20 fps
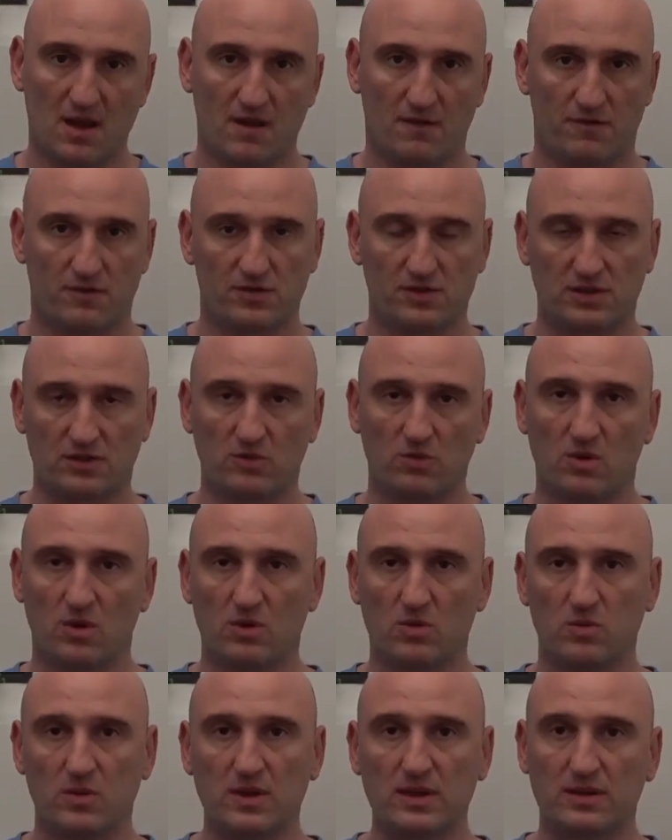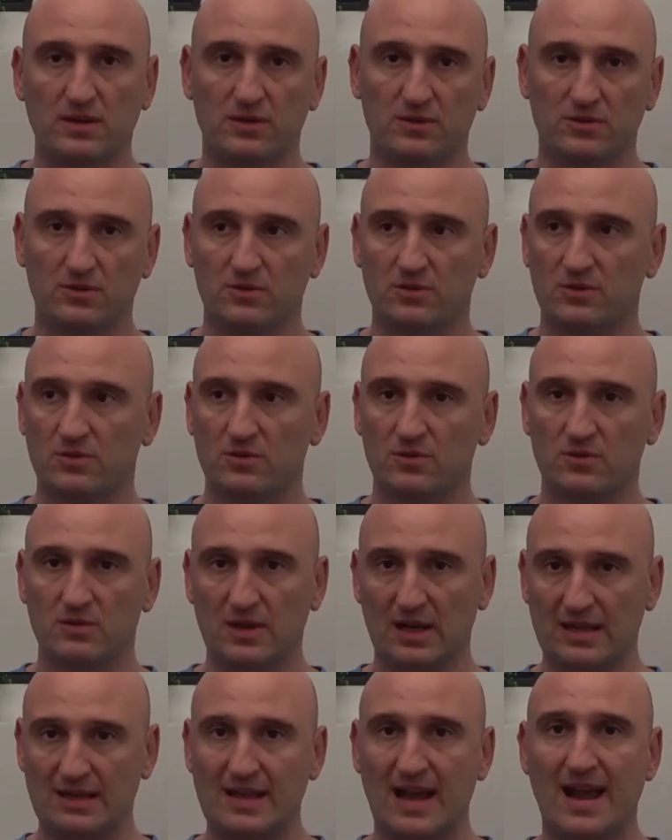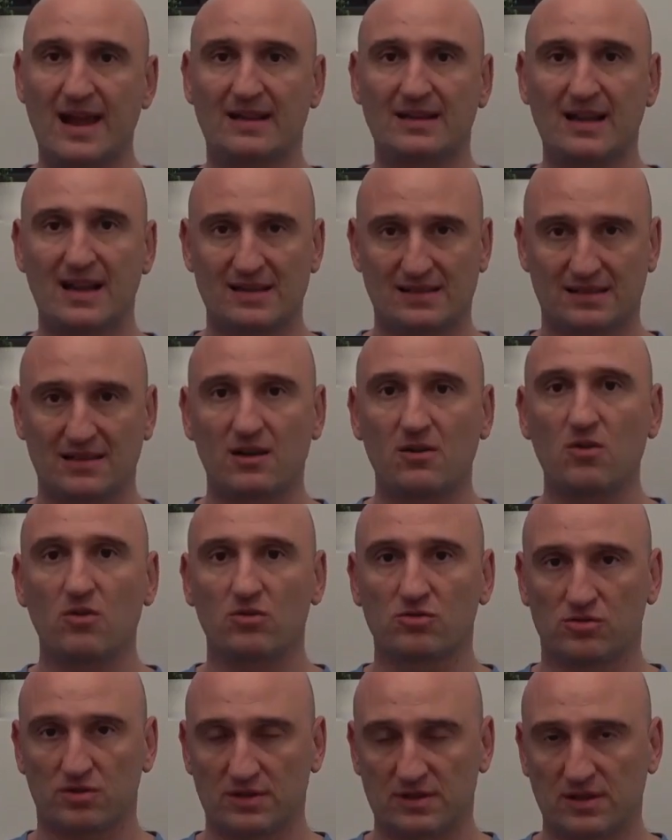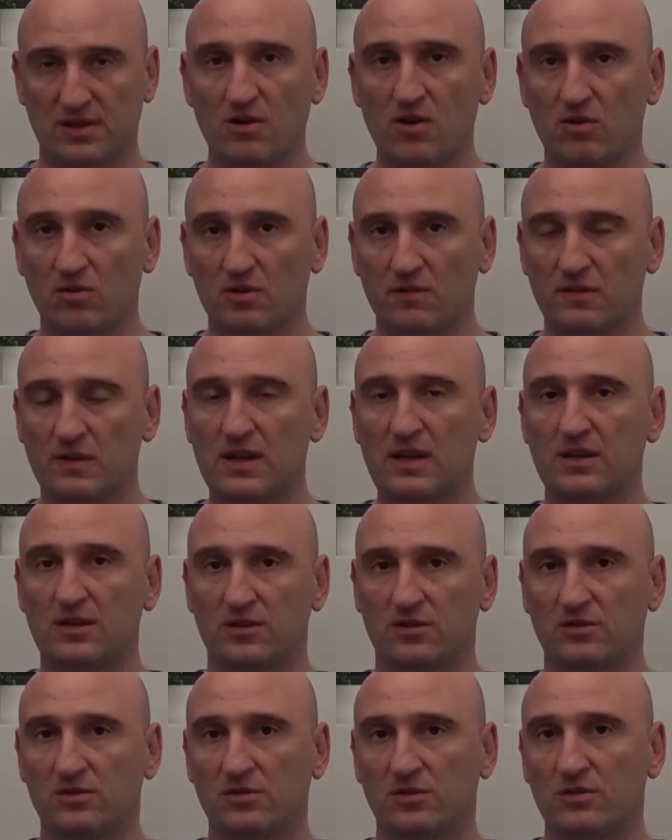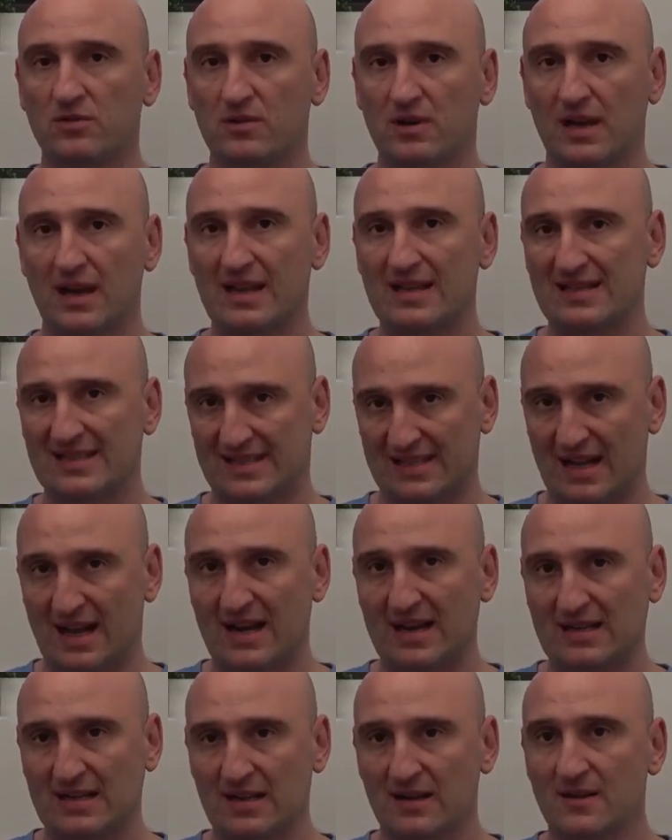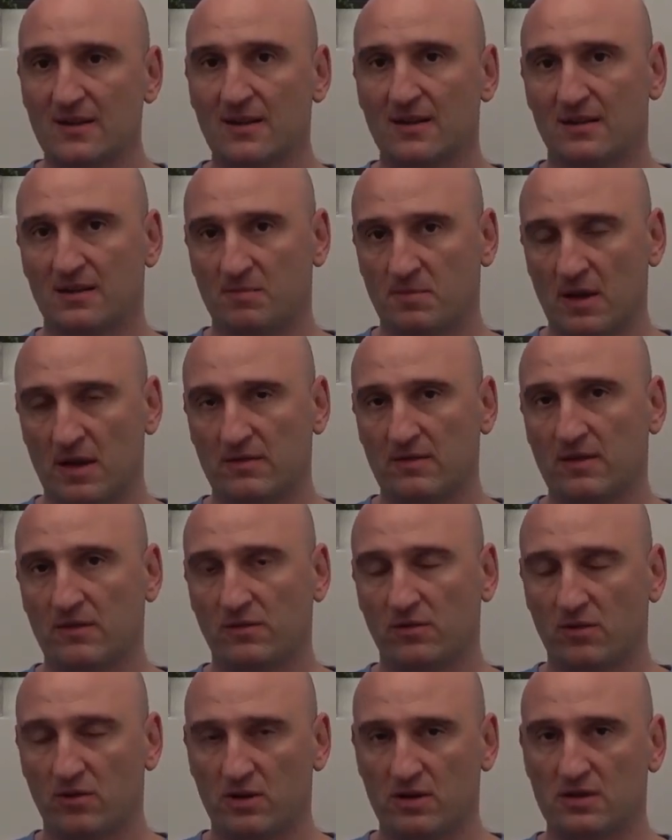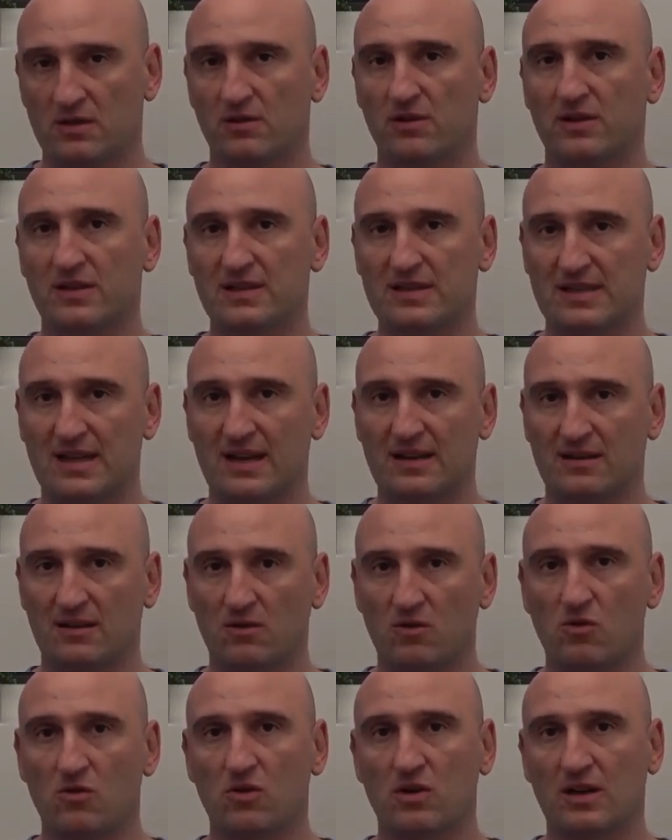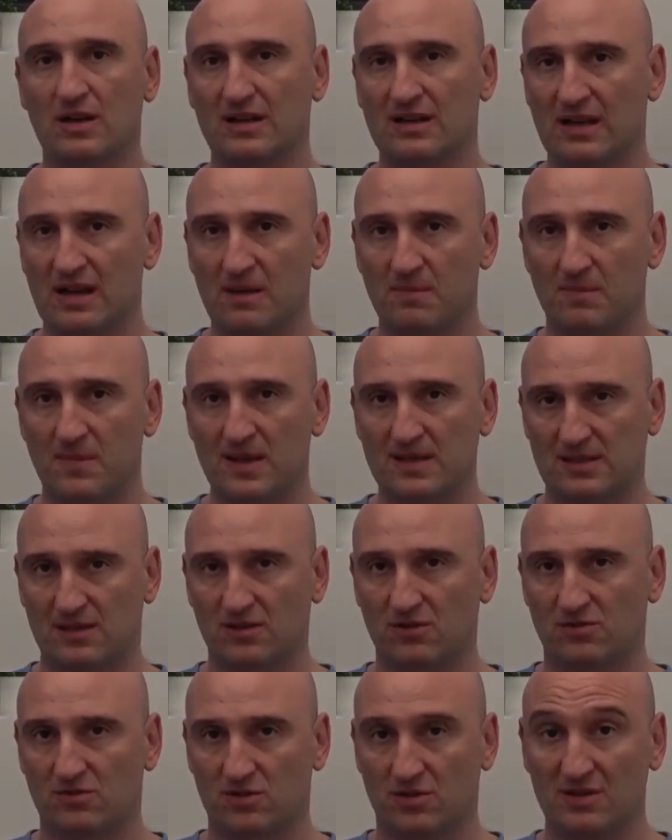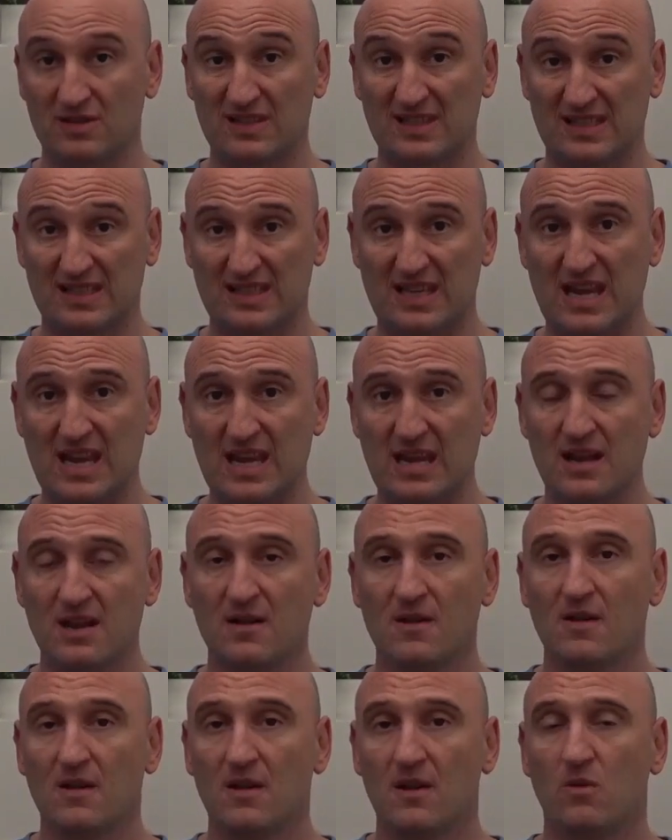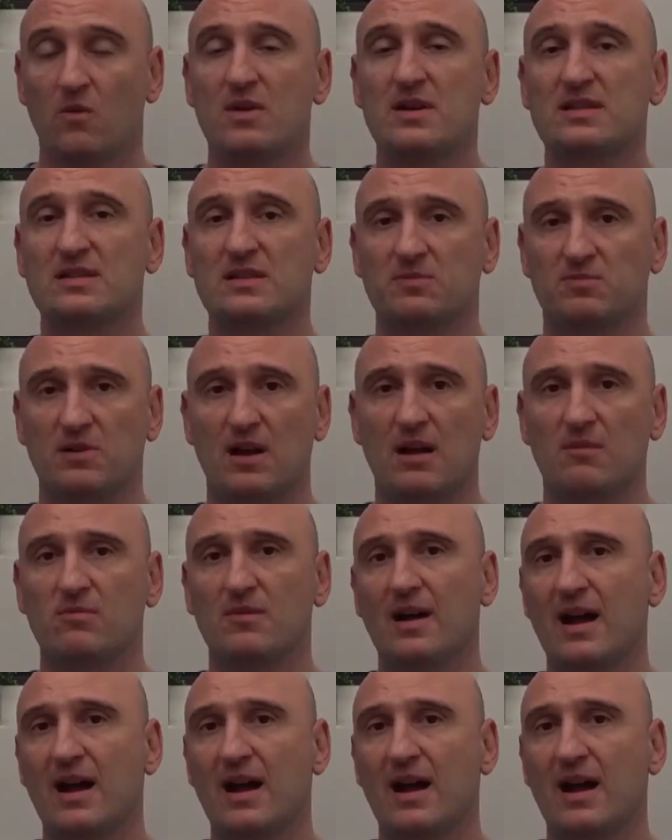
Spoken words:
First of all, we do diagnostic ultrasonography to look inside the pelvic floor and look inside the core and the hip musculature and see what is the problem.